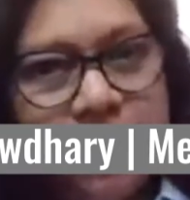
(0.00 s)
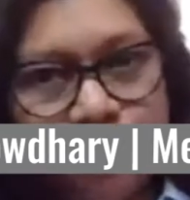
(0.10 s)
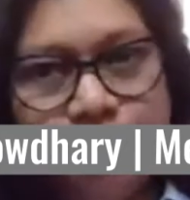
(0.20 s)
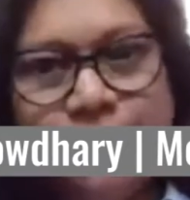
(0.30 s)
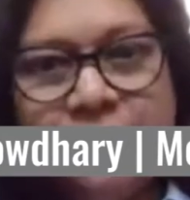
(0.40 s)

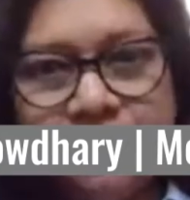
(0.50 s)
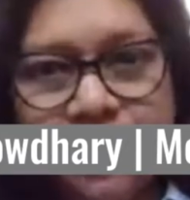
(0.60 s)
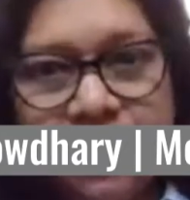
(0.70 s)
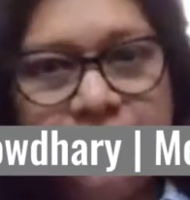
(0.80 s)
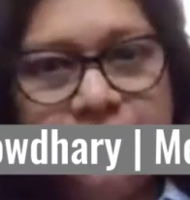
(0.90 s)
it would be
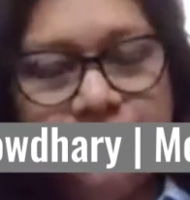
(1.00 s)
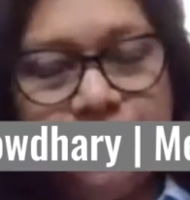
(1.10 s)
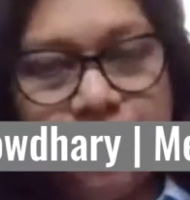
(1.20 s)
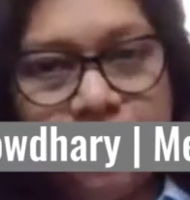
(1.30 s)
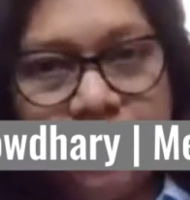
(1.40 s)
difficult
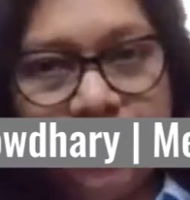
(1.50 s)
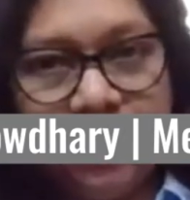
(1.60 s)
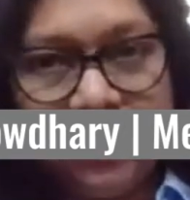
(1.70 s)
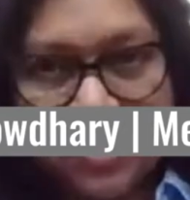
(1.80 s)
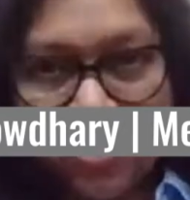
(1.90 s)
for
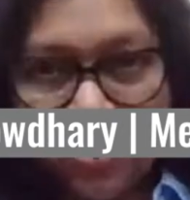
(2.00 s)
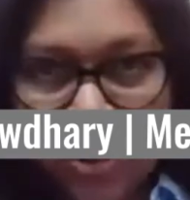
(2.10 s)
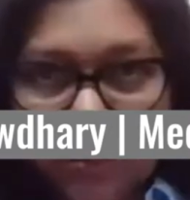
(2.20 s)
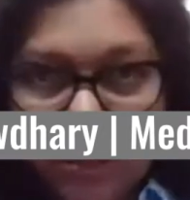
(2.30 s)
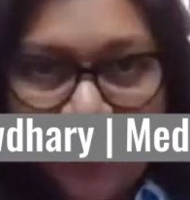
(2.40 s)
us to
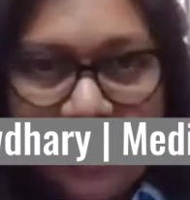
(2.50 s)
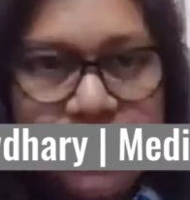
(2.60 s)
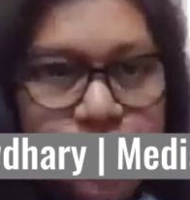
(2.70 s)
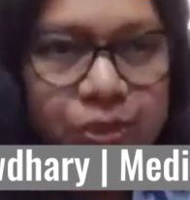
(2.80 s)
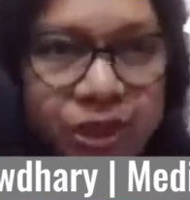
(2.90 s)
come up with
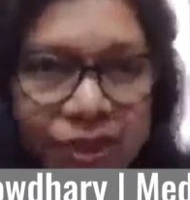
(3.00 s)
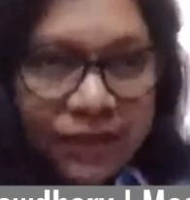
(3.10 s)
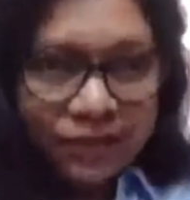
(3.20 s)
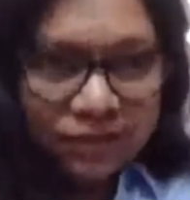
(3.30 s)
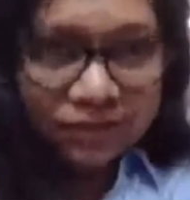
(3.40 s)
story
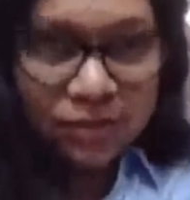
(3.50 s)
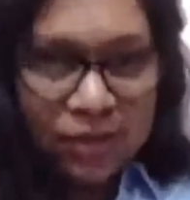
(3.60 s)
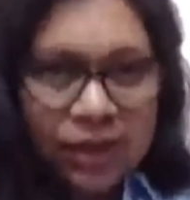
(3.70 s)
ideas.